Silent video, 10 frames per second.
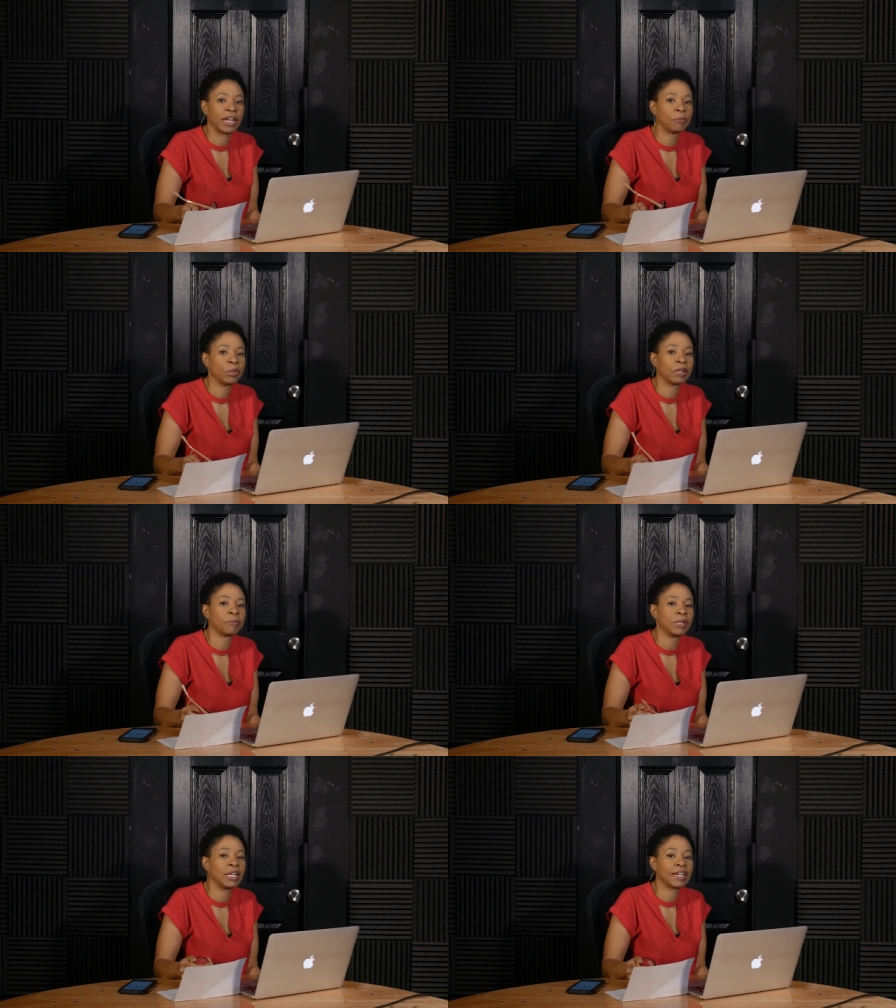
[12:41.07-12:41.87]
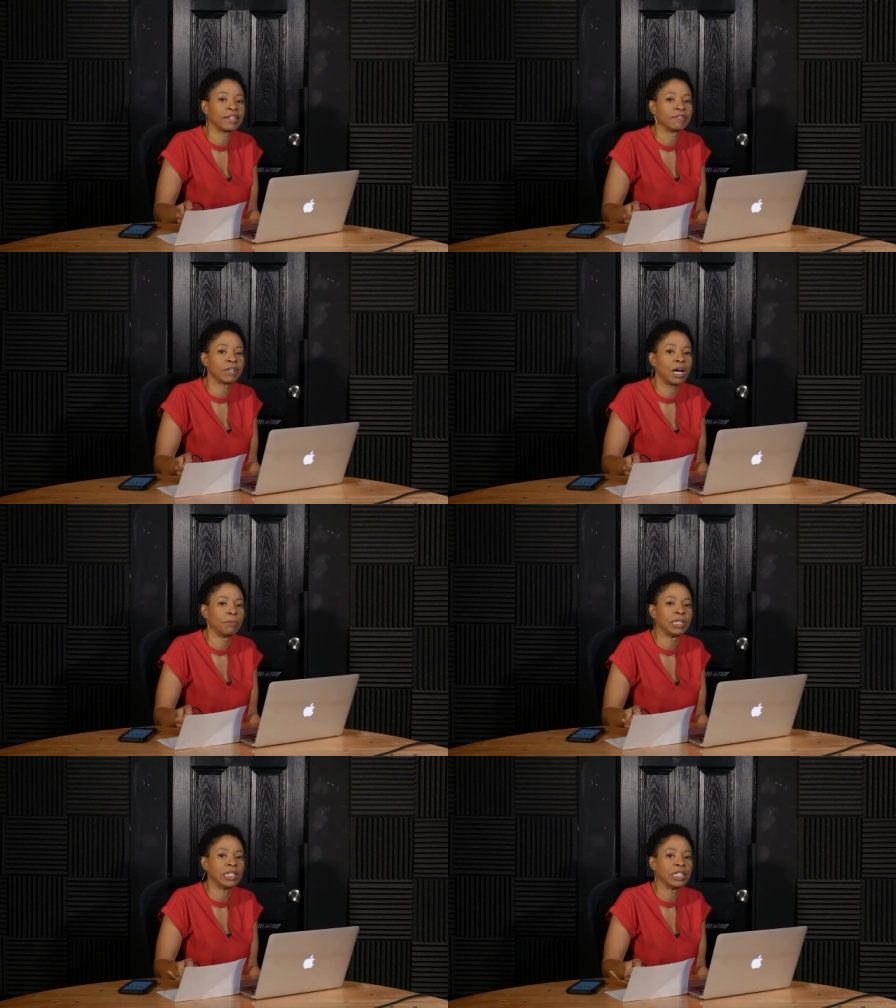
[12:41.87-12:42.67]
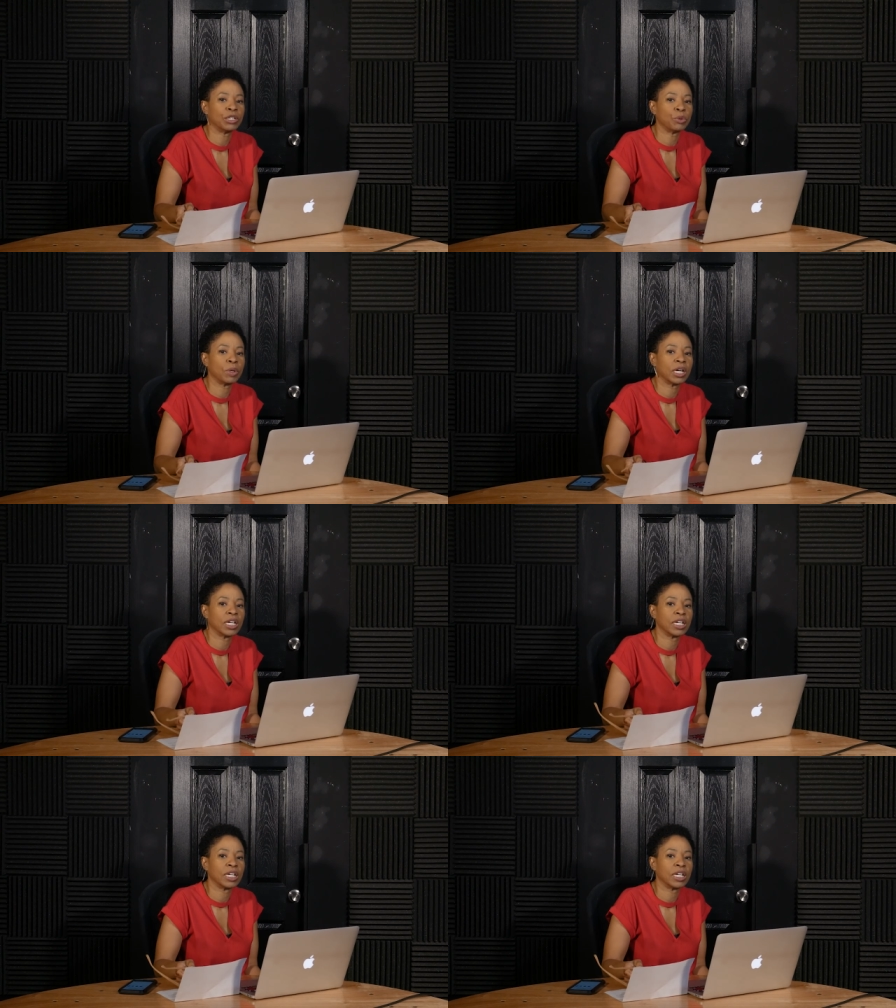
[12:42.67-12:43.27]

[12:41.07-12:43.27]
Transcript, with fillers: I put up a negative comment anyway.